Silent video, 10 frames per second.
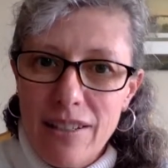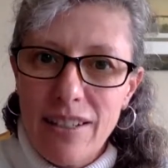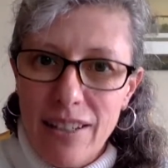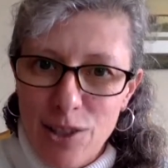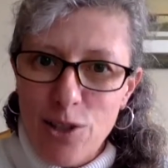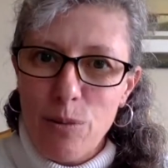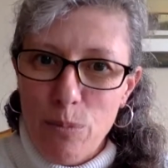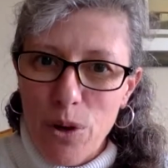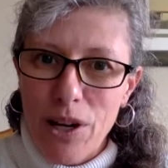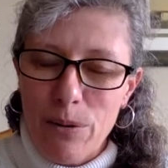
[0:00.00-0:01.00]
to get to the
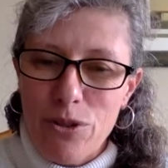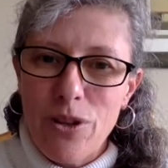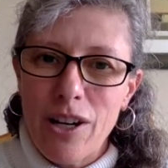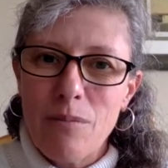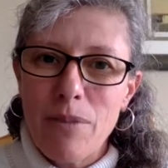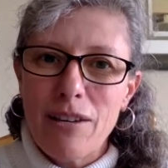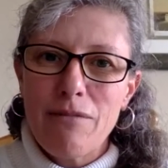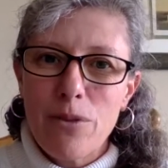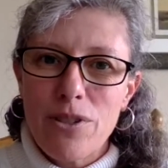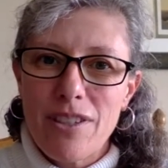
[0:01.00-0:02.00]
point I was trying to make
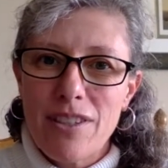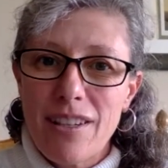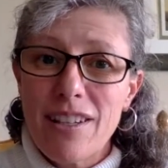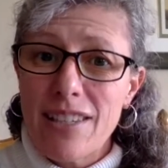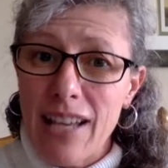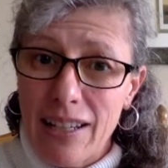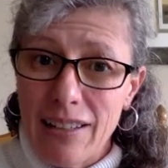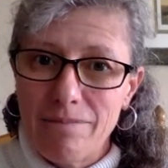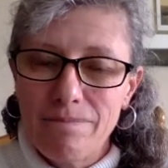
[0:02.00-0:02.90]
versus a second.